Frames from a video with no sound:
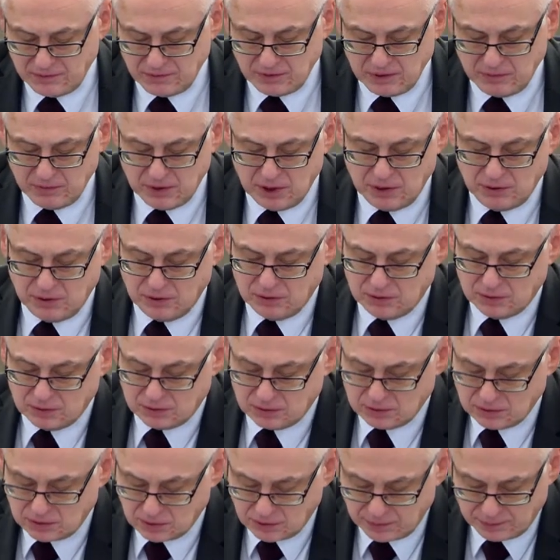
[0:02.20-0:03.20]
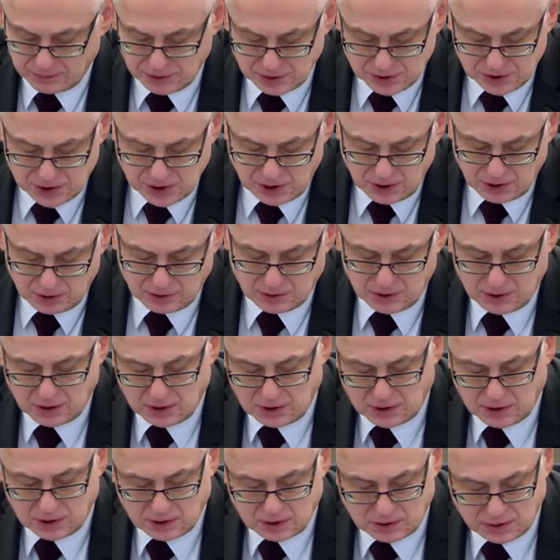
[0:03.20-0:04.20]
Thank you very much indeed.
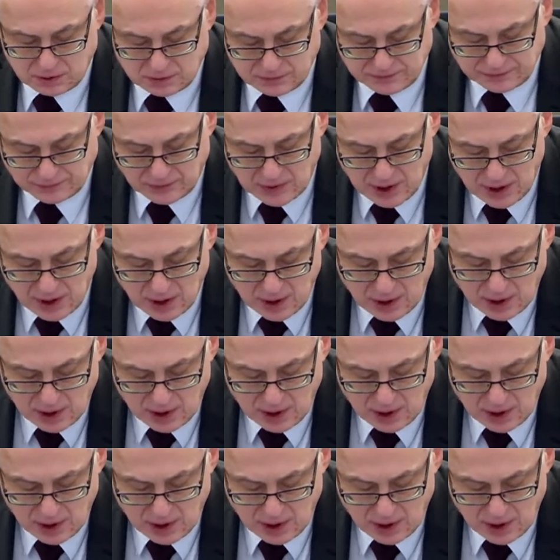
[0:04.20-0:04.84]
Now for the